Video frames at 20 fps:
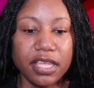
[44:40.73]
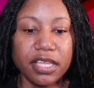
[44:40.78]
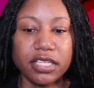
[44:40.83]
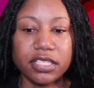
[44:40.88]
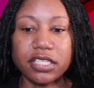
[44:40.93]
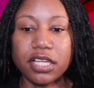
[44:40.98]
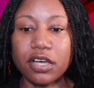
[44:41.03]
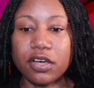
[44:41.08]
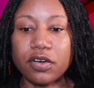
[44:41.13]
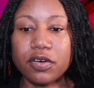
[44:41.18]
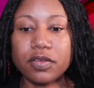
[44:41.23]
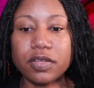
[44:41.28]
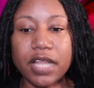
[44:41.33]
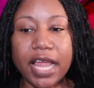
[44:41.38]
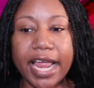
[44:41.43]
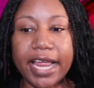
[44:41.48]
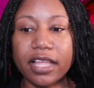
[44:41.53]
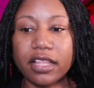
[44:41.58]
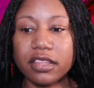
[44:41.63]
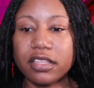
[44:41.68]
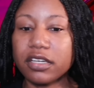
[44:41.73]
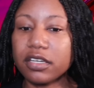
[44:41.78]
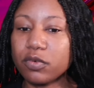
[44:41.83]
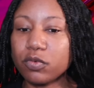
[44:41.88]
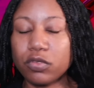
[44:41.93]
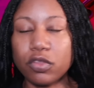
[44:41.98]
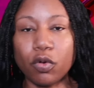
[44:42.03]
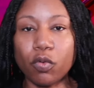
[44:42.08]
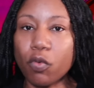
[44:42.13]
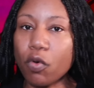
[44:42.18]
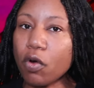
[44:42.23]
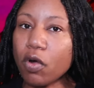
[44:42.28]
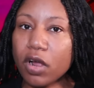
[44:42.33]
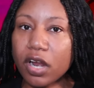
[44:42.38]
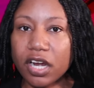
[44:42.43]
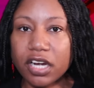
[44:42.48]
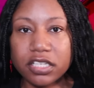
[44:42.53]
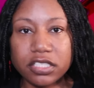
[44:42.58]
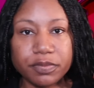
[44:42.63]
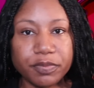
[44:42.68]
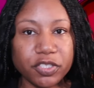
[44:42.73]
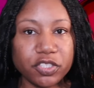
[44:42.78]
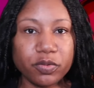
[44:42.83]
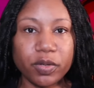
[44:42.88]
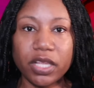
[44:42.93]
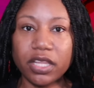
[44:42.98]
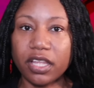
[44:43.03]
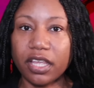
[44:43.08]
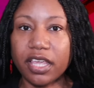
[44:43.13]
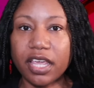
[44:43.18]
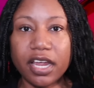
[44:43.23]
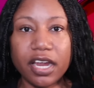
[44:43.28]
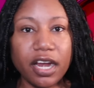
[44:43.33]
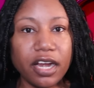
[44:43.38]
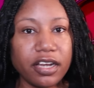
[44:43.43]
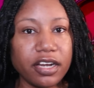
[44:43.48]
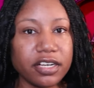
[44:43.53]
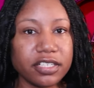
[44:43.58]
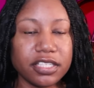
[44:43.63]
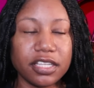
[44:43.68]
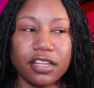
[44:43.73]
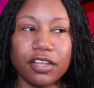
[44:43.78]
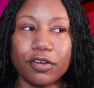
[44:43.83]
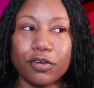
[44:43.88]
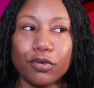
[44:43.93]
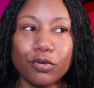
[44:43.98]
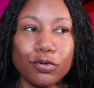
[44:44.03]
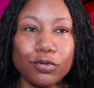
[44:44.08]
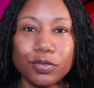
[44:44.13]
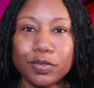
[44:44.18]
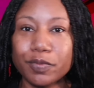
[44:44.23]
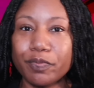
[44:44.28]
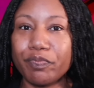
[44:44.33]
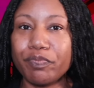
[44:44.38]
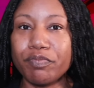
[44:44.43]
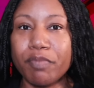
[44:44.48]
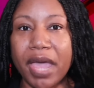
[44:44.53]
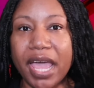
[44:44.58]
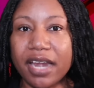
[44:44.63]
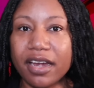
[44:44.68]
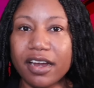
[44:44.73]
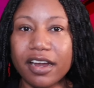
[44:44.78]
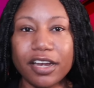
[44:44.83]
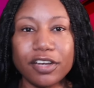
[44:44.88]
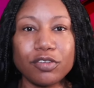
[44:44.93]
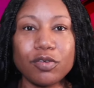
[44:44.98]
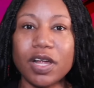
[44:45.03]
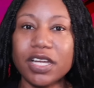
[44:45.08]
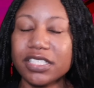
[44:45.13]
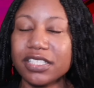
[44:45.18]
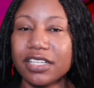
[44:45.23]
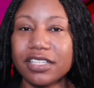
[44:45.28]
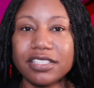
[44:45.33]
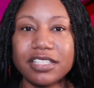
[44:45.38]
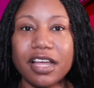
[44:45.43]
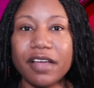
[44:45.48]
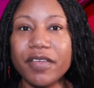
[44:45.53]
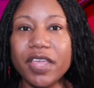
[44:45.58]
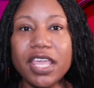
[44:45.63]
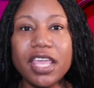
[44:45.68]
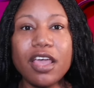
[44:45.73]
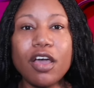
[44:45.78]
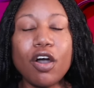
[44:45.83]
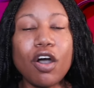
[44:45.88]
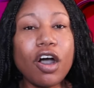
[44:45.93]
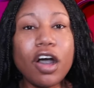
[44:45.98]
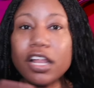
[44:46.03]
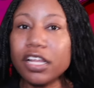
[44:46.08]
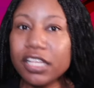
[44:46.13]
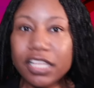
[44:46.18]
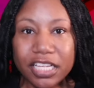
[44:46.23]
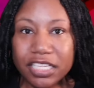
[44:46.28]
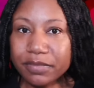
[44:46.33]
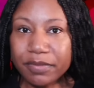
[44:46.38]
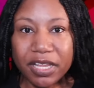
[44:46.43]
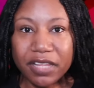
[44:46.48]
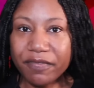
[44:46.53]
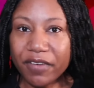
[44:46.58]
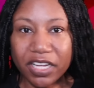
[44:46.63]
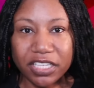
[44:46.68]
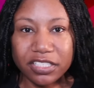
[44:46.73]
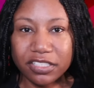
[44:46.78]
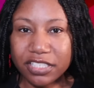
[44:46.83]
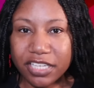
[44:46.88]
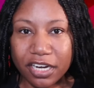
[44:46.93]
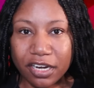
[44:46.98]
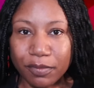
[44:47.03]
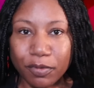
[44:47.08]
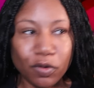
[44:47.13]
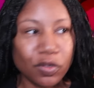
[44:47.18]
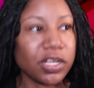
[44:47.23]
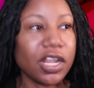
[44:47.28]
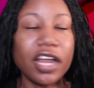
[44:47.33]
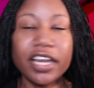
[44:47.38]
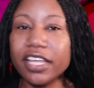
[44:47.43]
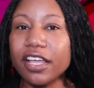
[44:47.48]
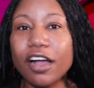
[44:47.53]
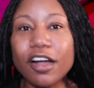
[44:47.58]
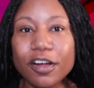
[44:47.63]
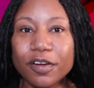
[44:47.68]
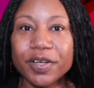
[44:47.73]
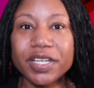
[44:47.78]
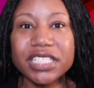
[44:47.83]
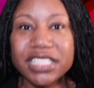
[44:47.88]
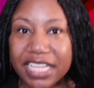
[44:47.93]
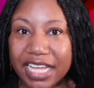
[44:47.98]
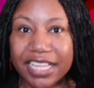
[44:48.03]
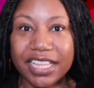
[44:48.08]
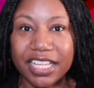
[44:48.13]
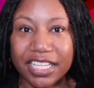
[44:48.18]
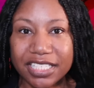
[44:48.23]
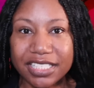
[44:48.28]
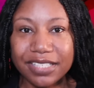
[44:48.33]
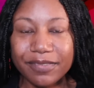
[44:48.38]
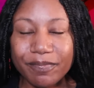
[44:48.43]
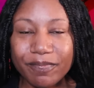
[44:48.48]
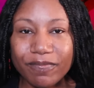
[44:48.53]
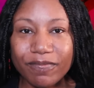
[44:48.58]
So like the wars between the characters and the who's better and do all this other stuff, all of these motherfuckers are terrible. Claudia already said this.